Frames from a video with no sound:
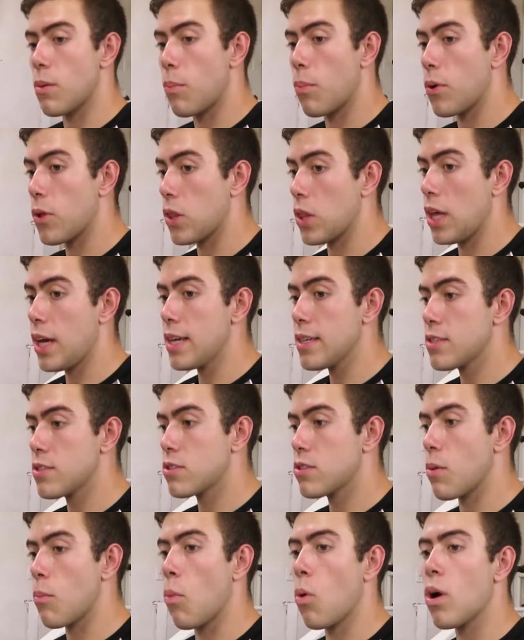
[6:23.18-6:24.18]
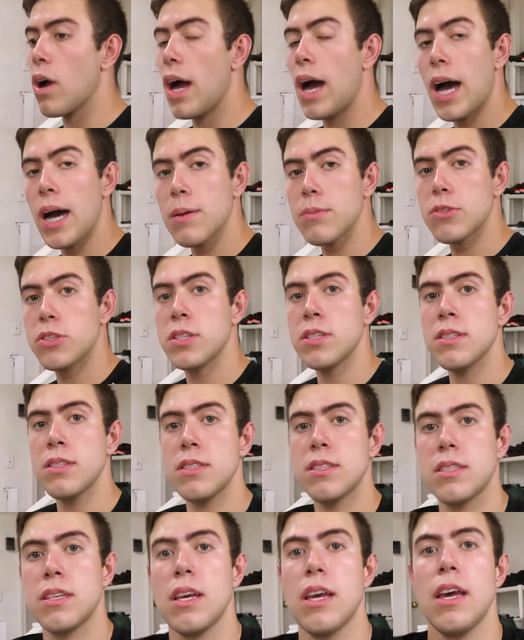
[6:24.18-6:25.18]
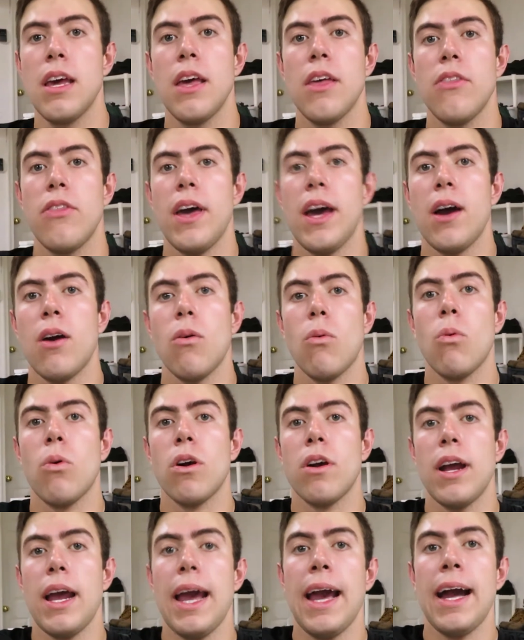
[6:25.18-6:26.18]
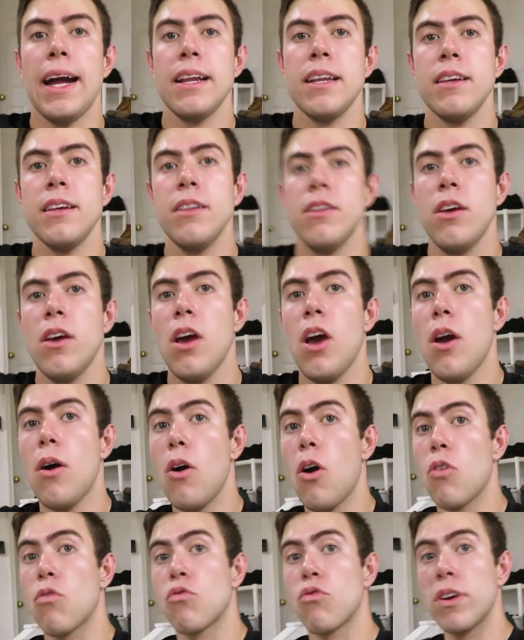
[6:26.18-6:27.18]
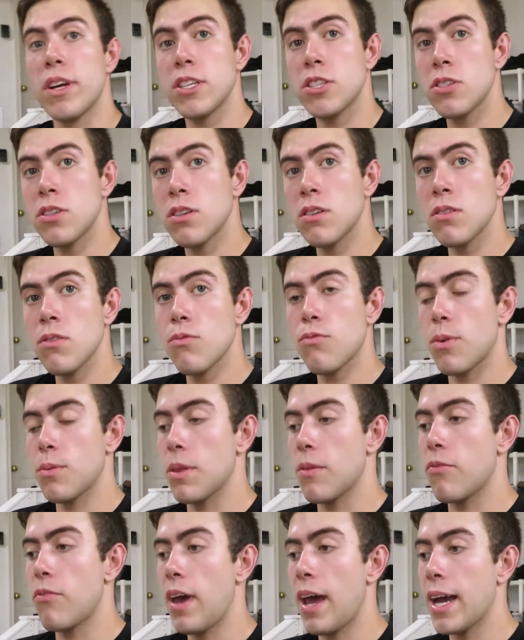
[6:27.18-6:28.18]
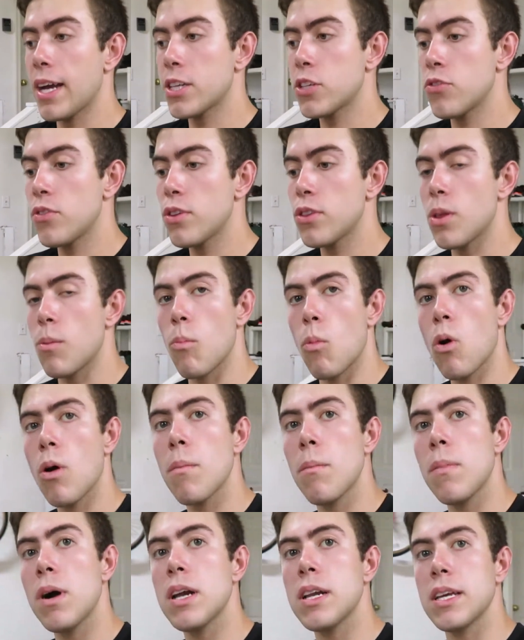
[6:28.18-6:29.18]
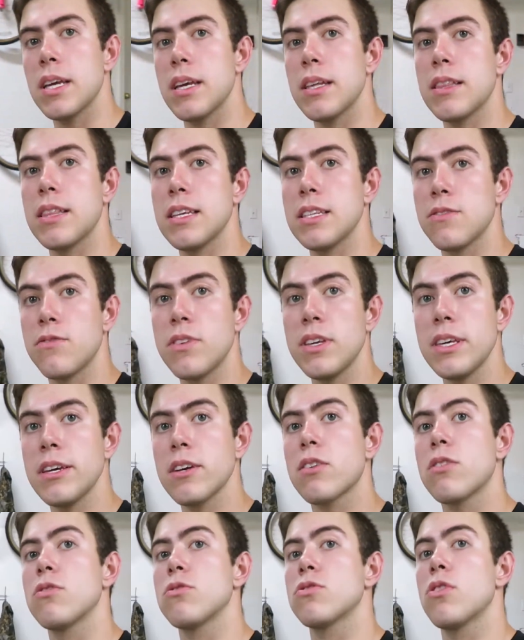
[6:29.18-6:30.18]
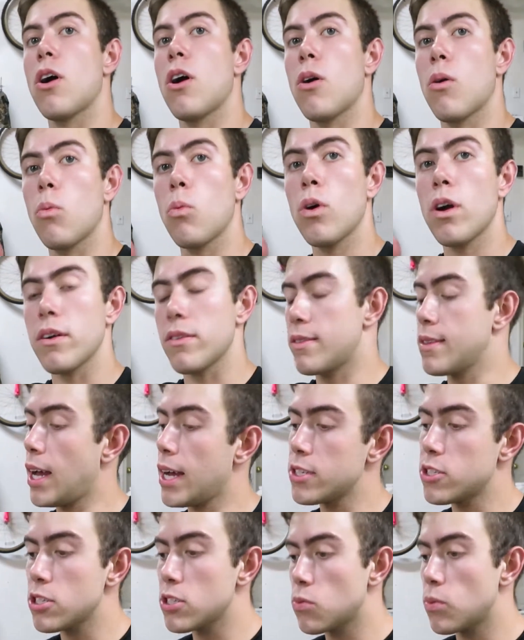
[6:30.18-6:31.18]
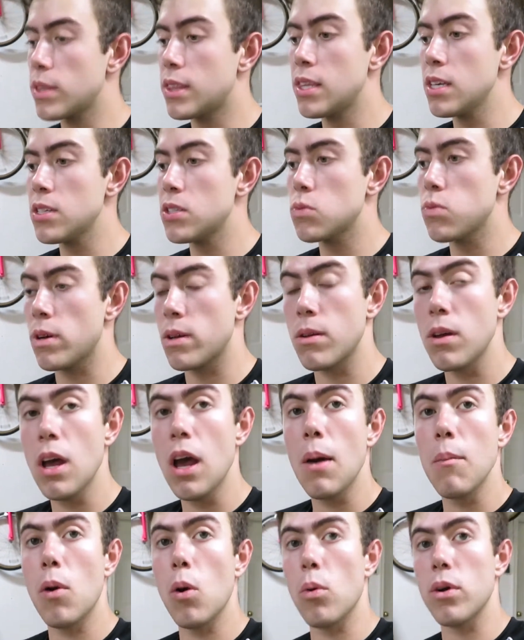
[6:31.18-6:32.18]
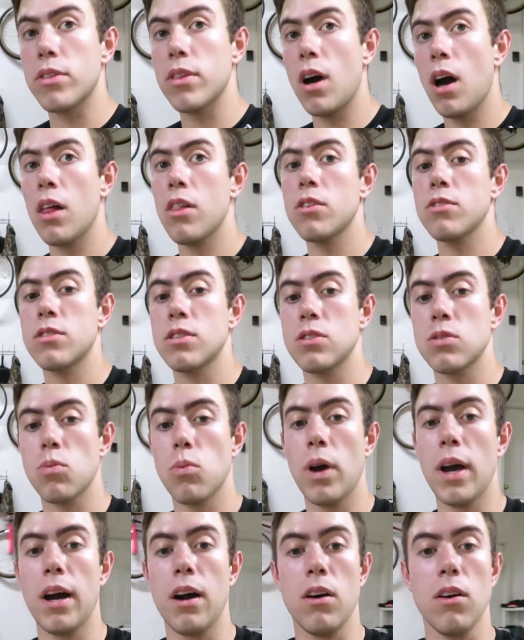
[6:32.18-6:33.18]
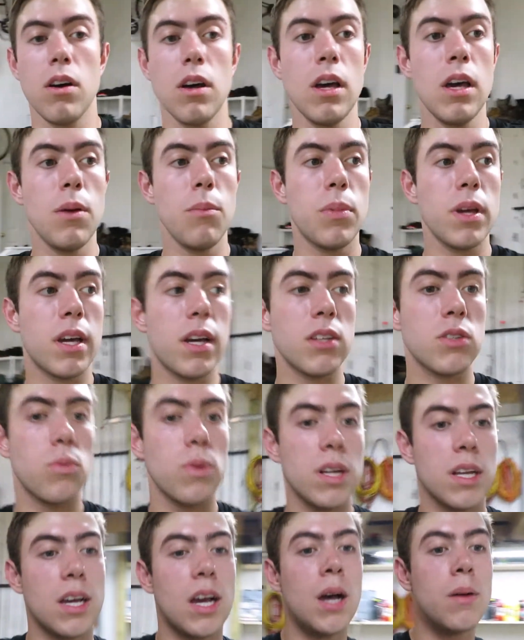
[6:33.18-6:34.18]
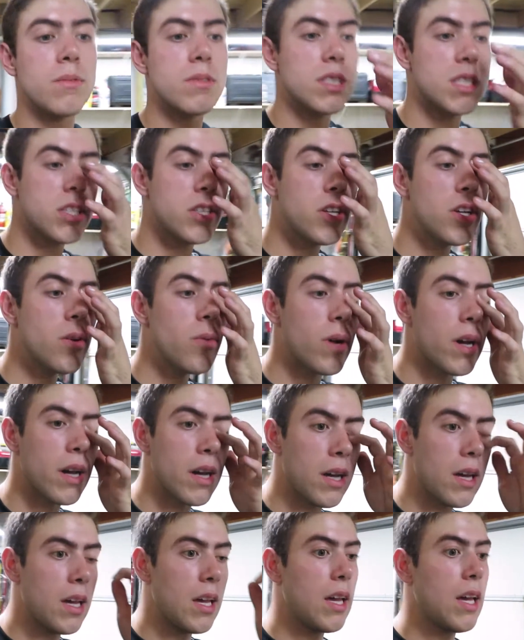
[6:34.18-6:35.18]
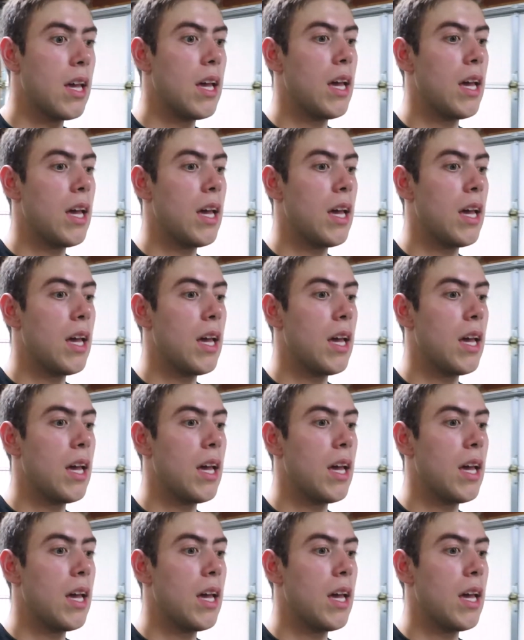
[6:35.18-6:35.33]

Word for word: a plus. The more options that were added original from the factory, the more money these vehicles are worth, not just with this one but with others as well, because when it comes to it,